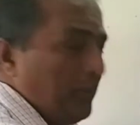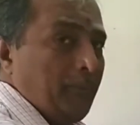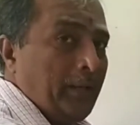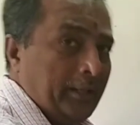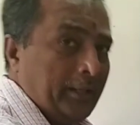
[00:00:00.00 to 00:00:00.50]

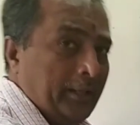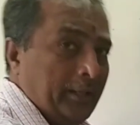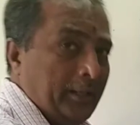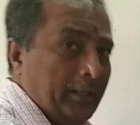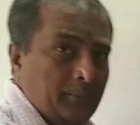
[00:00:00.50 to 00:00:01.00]
When the
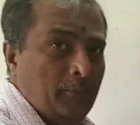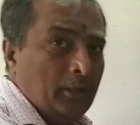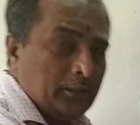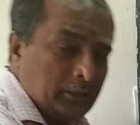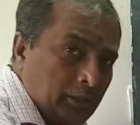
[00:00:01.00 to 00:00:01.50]
600
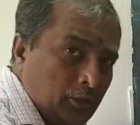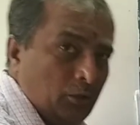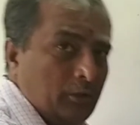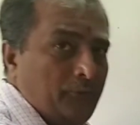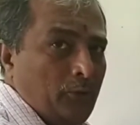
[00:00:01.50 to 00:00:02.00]
rupees goes
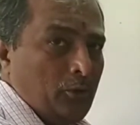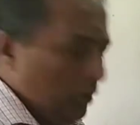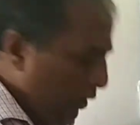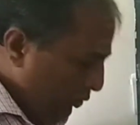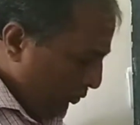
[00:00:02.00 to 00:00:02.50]
back to the
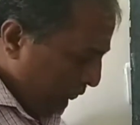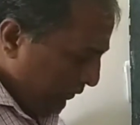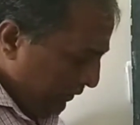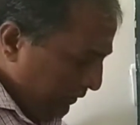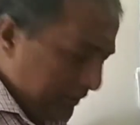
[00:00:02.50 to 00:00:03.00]
firm,